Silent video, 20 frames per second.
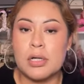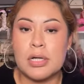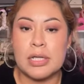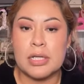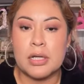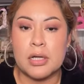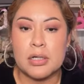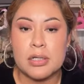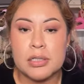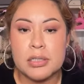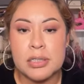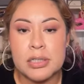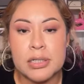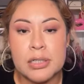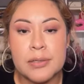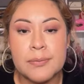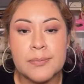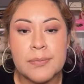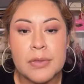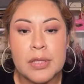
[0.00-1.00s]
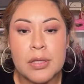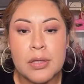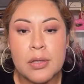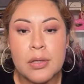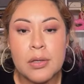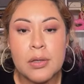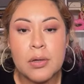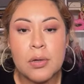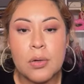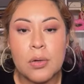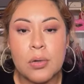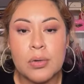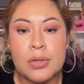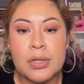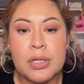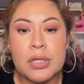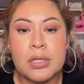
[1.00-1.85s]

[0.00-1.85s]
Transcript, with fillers: Like, honestly or the